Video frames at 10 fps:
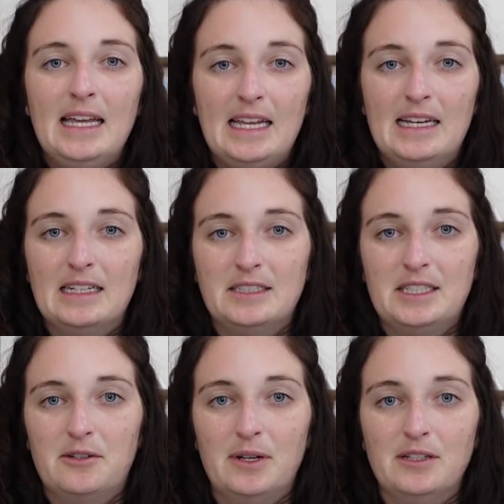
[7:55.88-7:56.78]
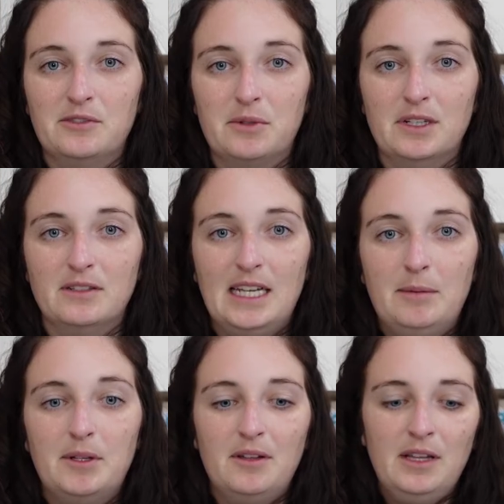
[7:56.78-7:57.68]
eat at Cinderella's Royal
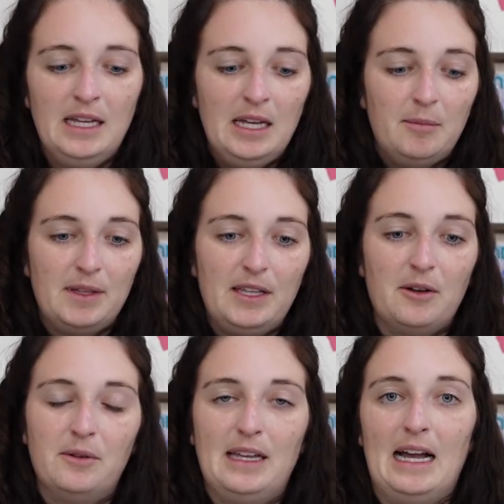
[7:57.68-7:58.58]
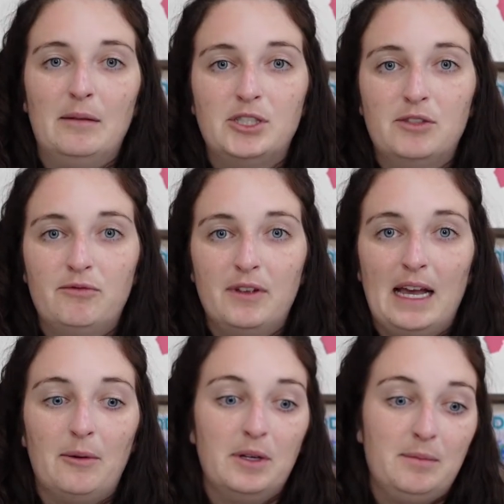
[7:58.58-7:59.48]
Table, but the only option for
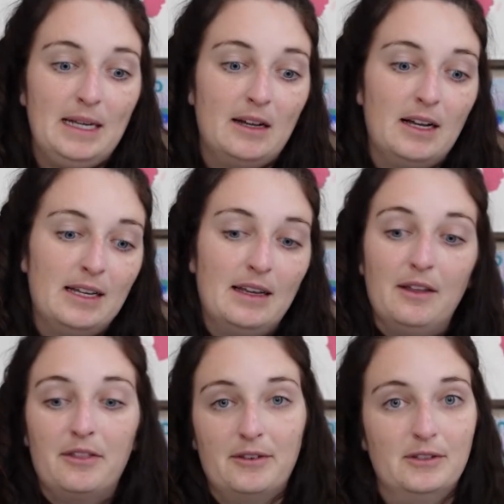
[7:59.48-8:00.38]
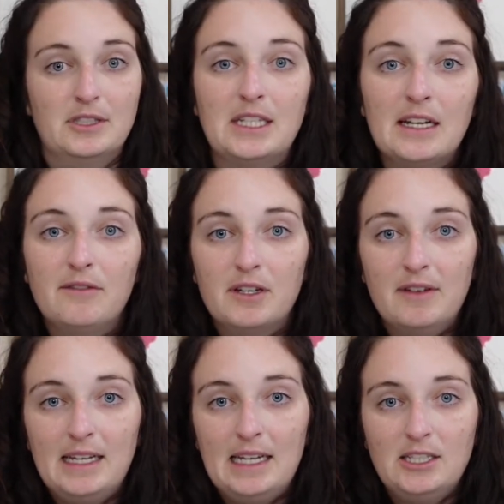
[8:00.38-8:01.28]
that would be on a Thursday of your
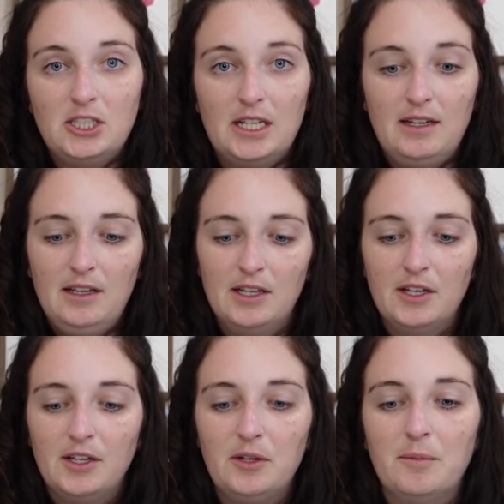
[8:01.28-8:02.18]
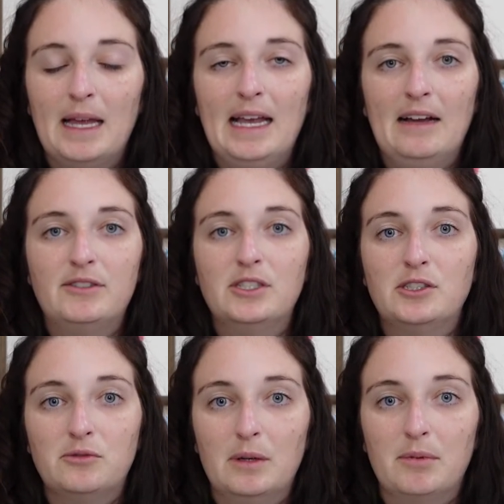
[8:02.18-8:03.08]
vacation, you may have to
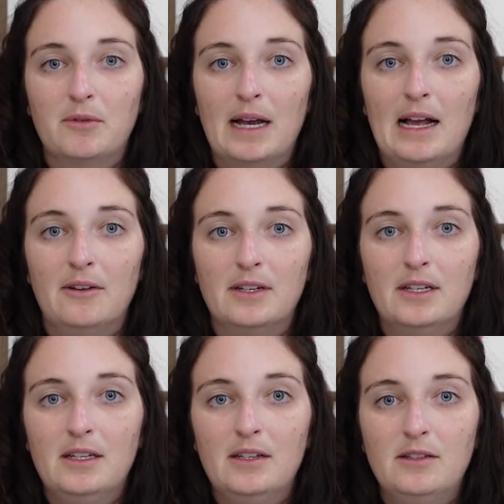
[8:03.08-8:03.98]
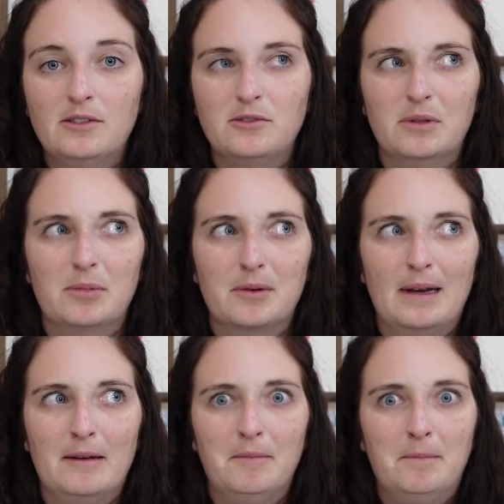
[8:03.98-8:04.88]
swap around, is
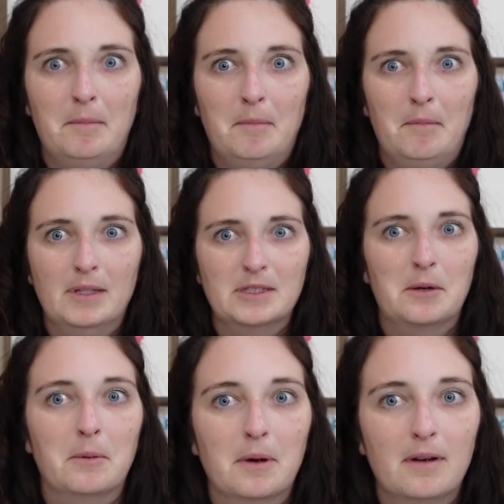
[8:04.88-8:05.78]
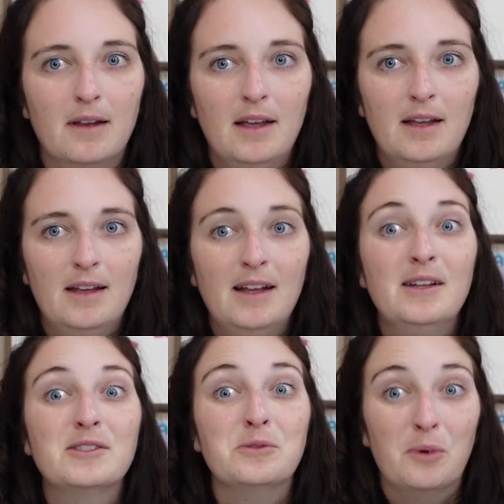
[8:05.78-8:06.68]
that a word?
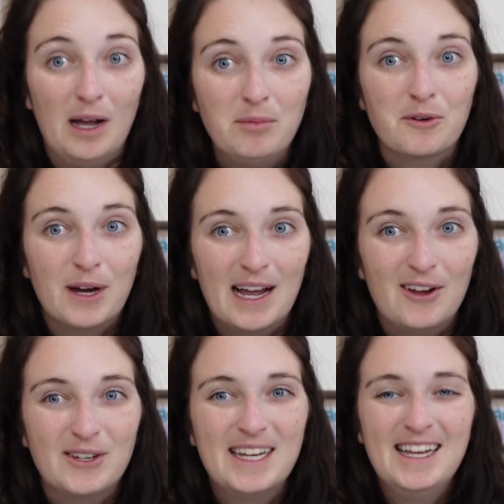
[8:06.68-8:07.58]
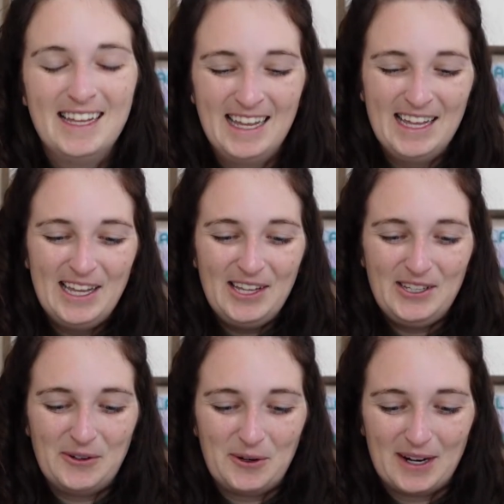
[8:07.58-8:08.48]
Swap around
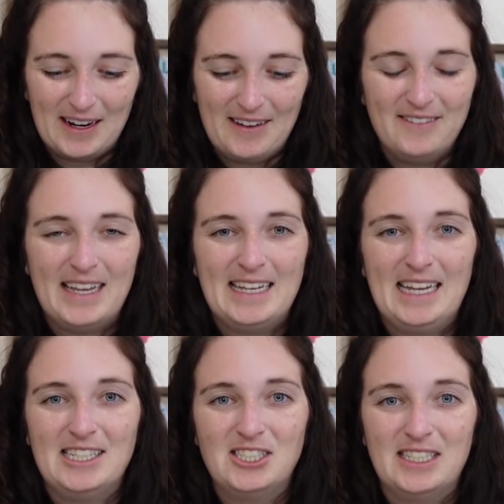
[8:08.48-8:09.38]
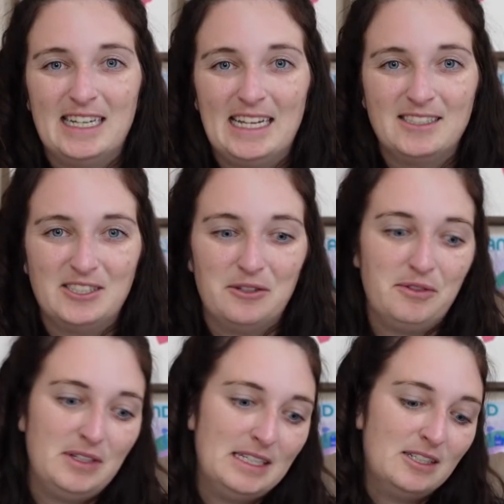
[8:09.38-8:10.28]
your vacation dates. So
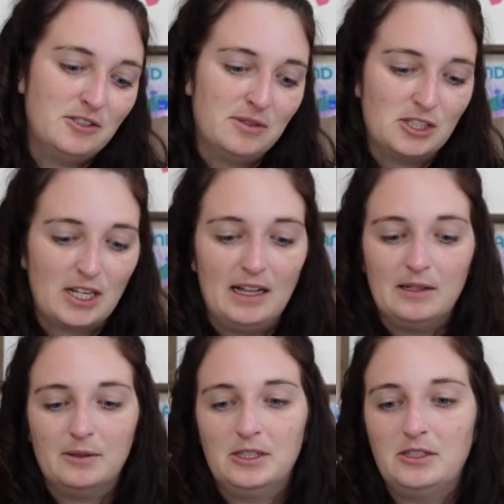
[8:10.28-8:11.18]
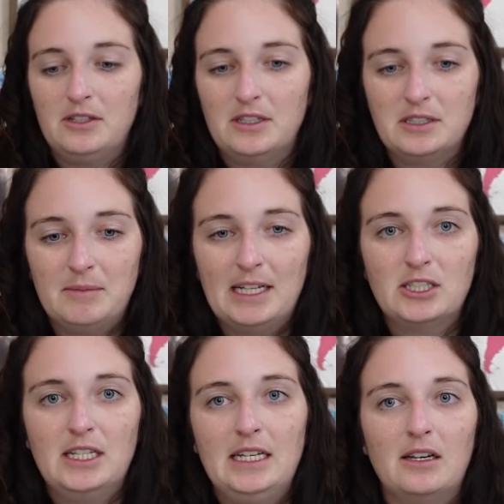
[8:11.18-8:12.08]
if you need to switch Hollywood Studios and
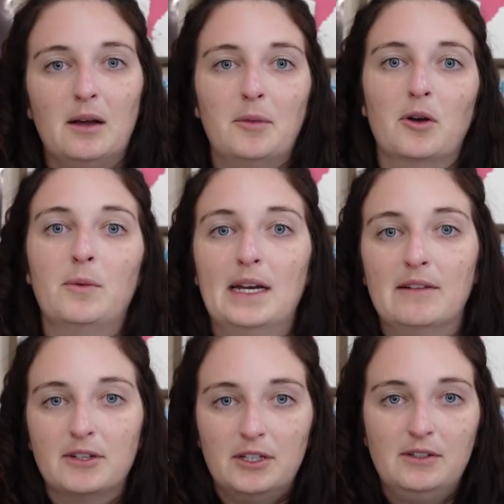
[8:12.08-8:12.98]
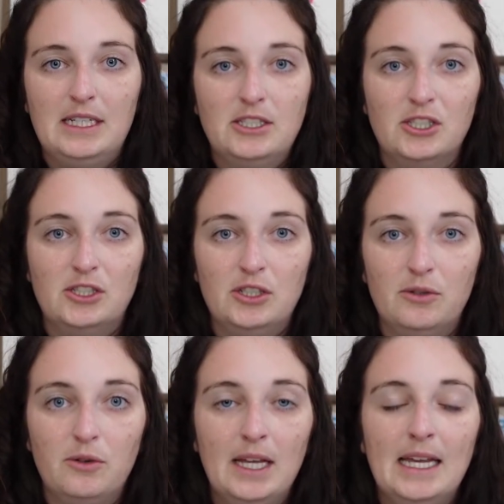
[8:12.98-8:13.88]
Magic Kingdom or whatever you need to
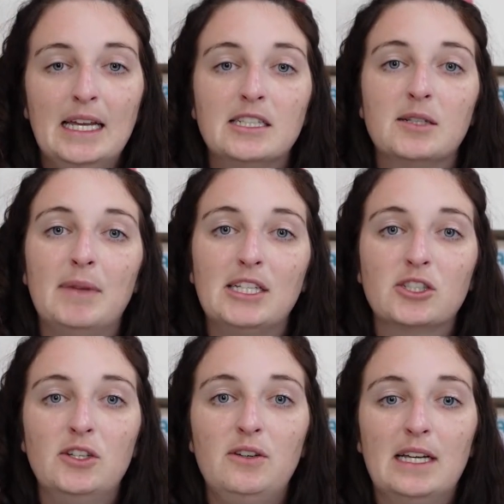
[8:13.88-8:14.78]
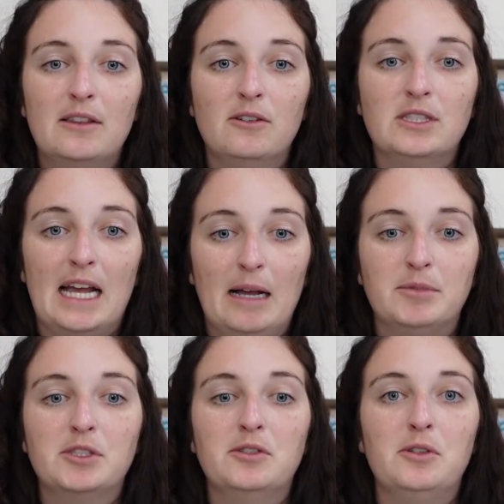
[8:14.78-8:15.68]
do to make sure you get those
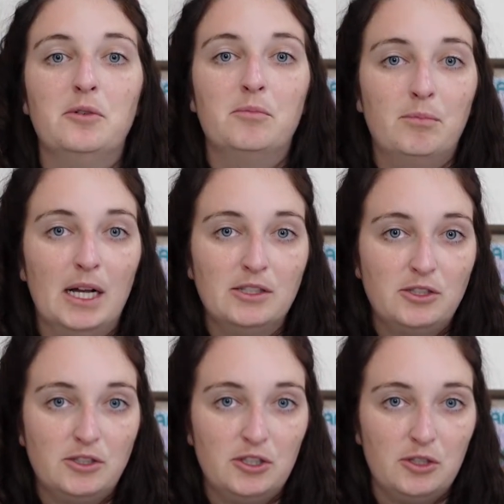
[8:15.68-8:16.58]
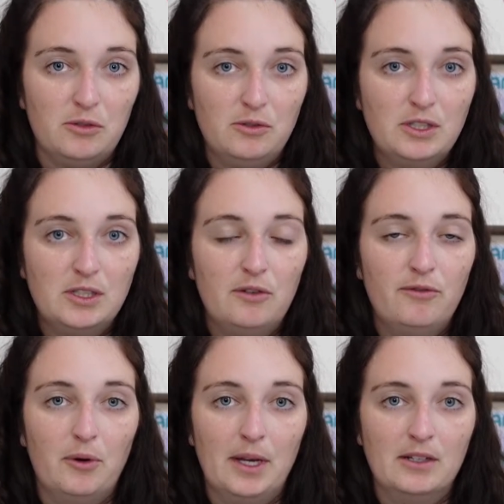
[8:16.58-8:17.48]
absolute must-dos
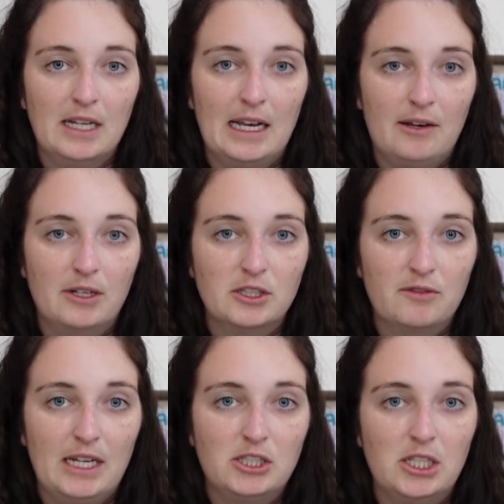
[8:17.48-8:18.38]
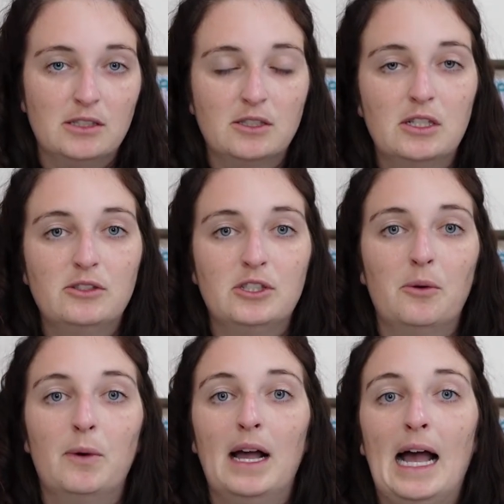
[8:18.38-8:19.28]
for your dining reservations.
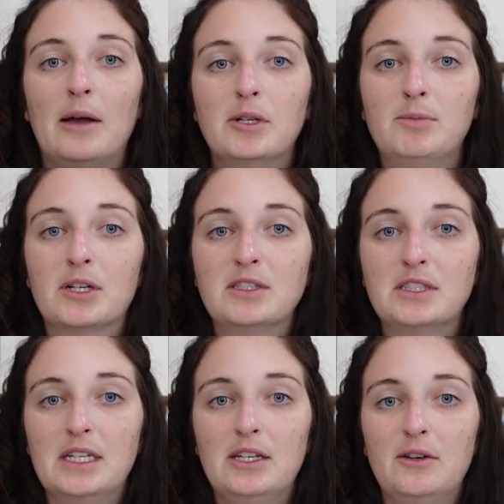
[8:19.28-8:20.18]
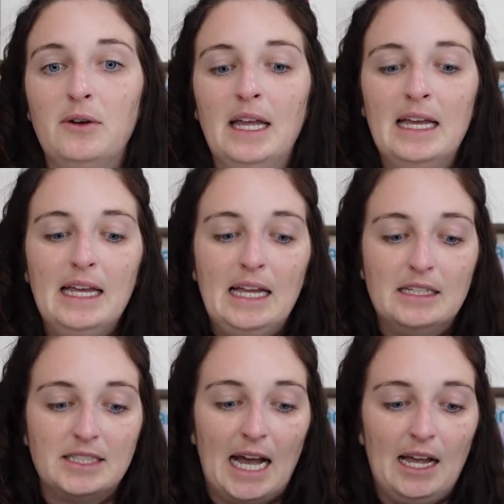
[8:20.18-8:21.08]
So what I would personally do
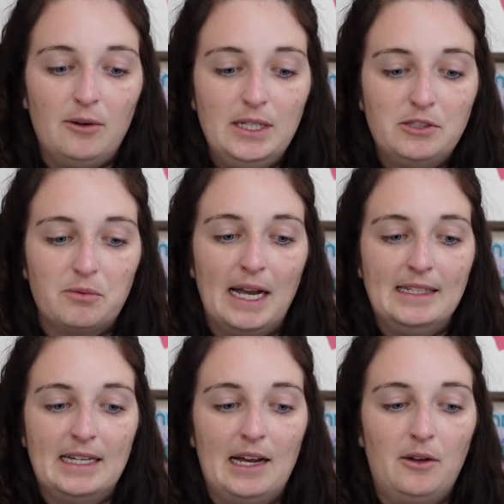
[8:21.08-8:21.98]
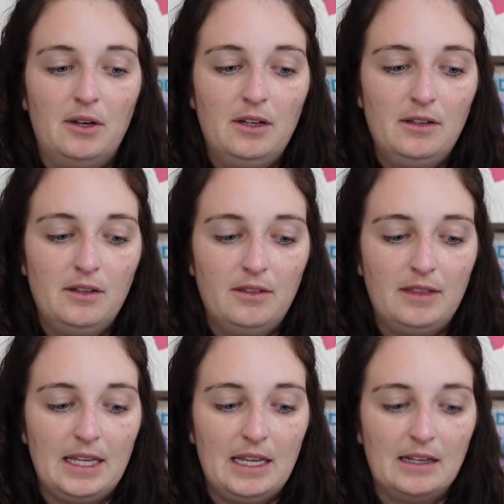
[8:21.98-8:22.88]
is I always write down
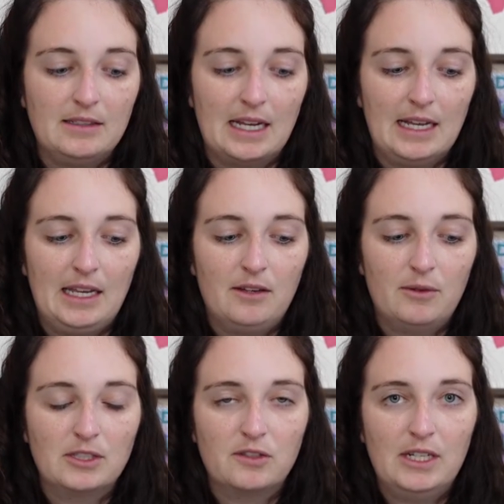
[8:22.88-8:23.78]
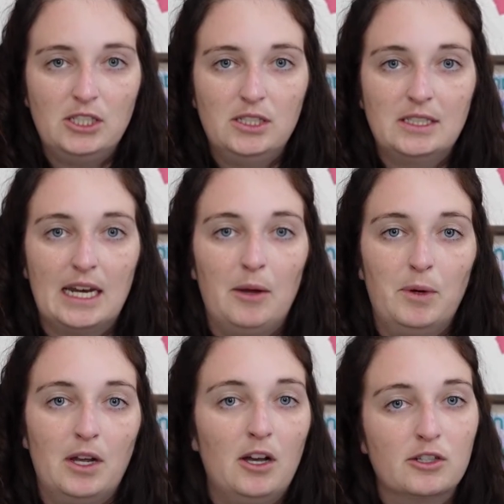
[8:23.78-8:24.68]
the dining reservations that I
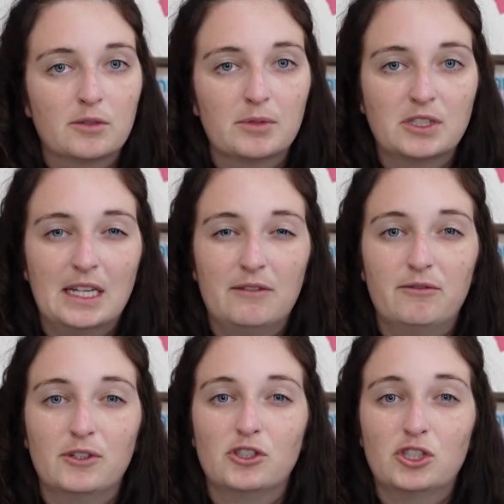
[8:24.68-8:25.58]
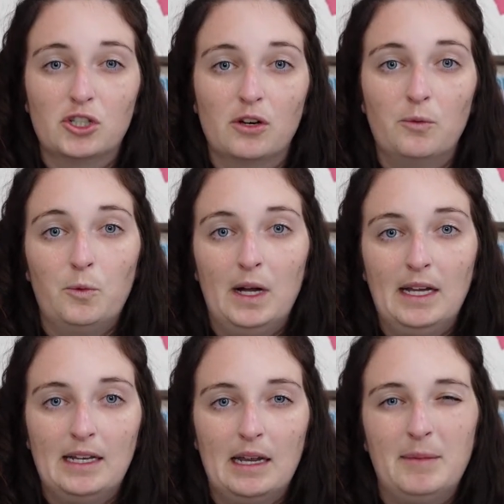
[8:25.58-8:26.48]
100% for sure
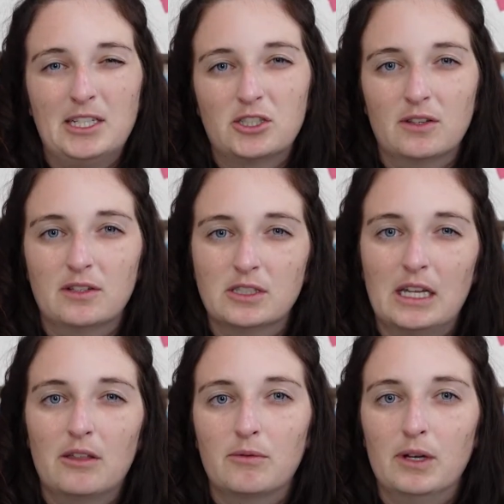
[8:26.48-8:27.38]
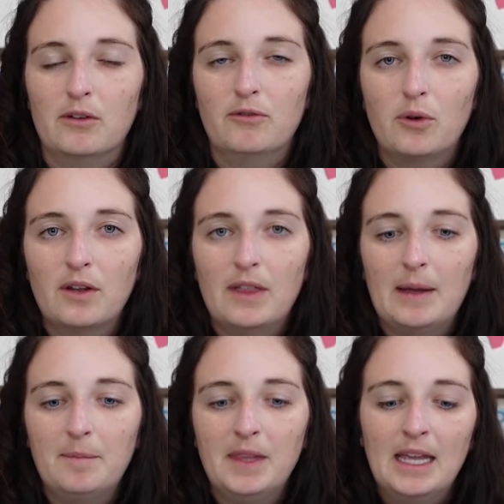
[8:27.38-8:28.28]
want, and I make sure there's like 3 or 4 of
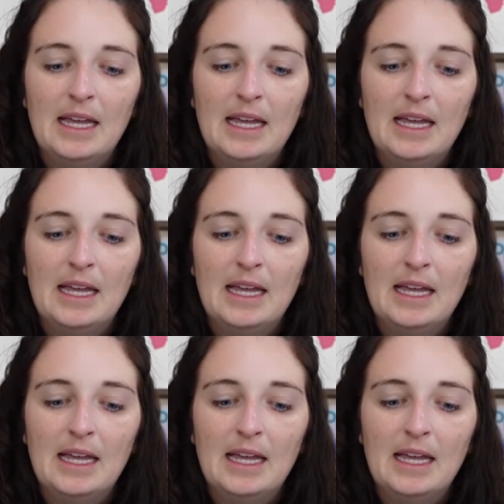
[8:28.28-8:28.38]
them.